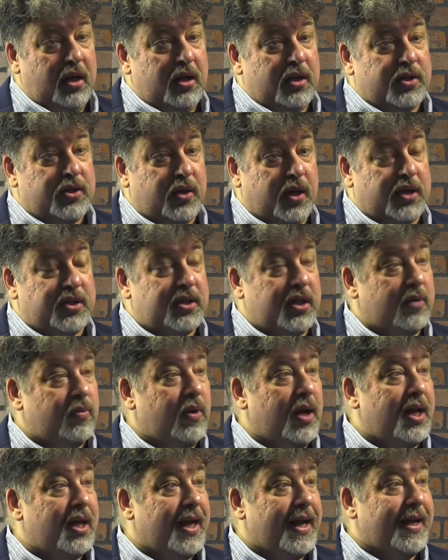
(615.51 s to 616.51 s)
So I said,
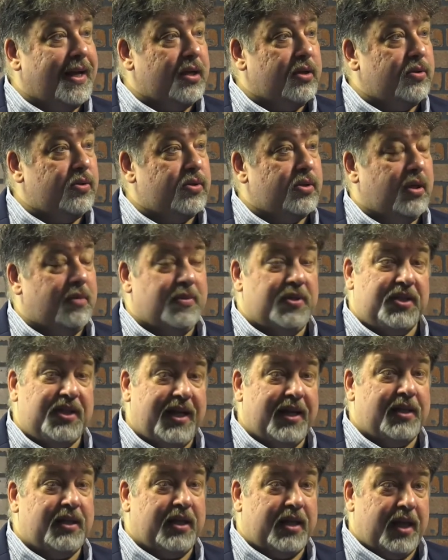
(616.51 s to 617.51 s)
well, I got to do something to
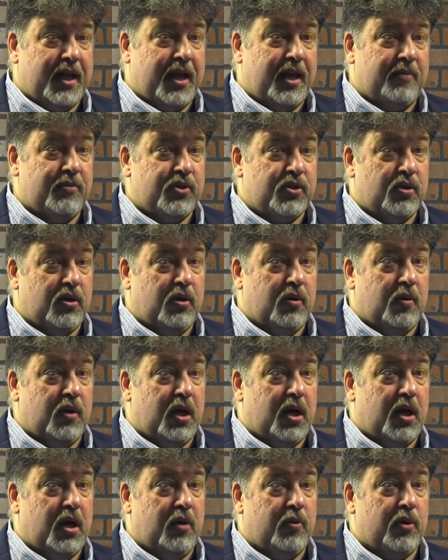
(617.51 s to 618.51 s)
stay in the game.
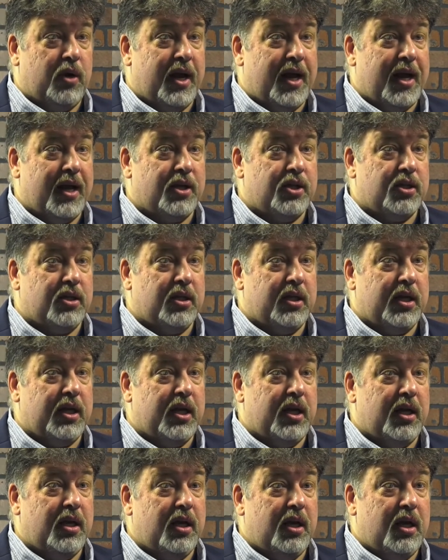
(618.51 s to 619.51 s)
So we're
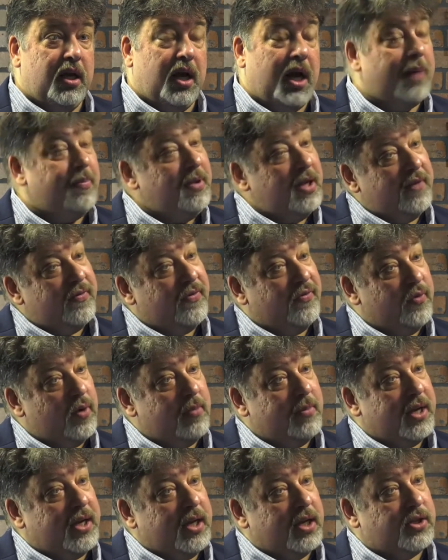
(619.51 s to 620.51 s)
actually, I believe a
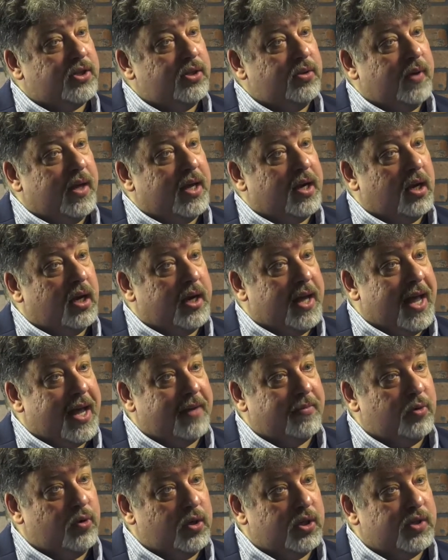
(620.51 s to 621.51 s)
former guest you had on,
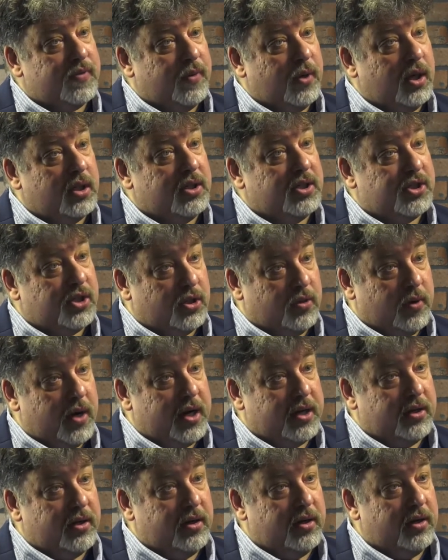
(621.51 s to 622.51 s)
Adam Griswold. He's the
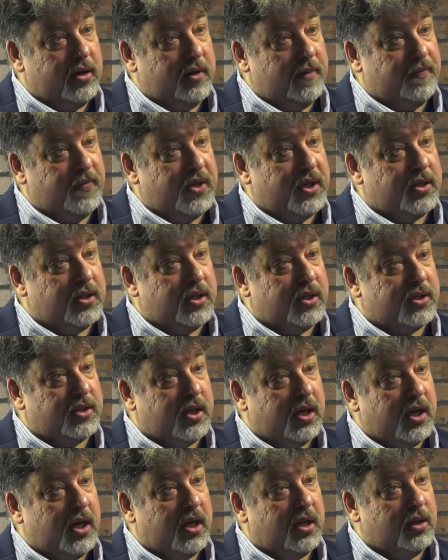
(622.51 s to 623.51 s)
director. He does
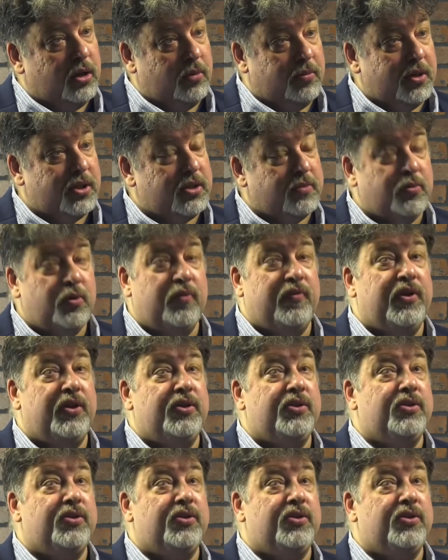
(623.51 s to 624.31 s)
low-budget movies.